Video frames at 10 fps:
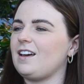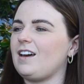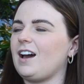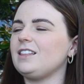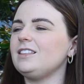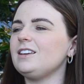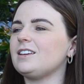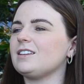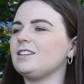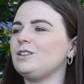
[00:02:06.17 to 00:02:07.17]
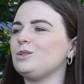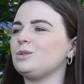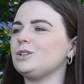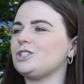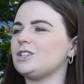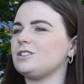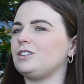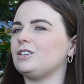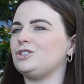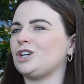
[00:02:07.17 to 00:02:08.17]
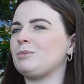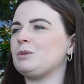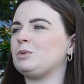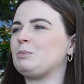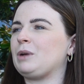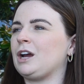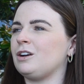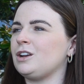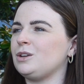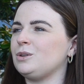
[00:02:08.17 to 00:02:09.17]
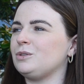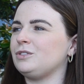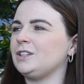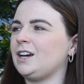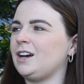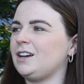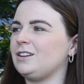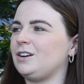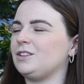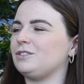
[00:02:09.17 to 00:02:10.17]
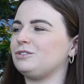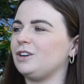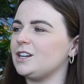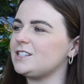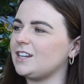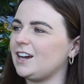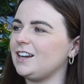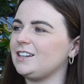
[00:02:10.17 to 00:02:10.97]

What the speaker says: I think YouthReach does a good job at preparing you for that on the front side,